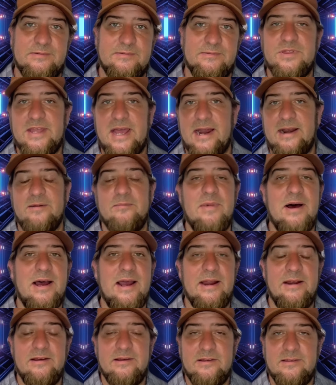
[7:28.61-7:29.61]
That in
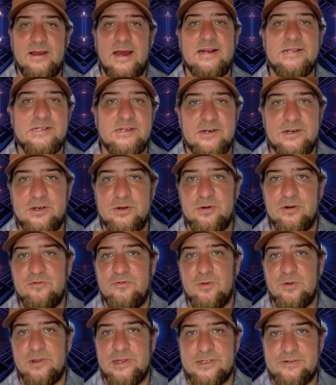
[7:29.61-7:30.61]
mind, that is going to do it
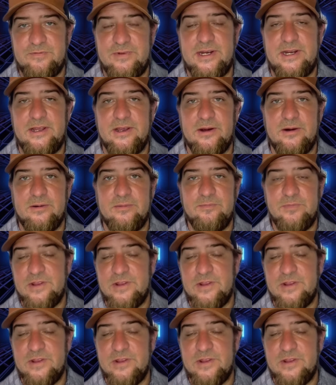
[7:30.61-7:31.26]
for this video.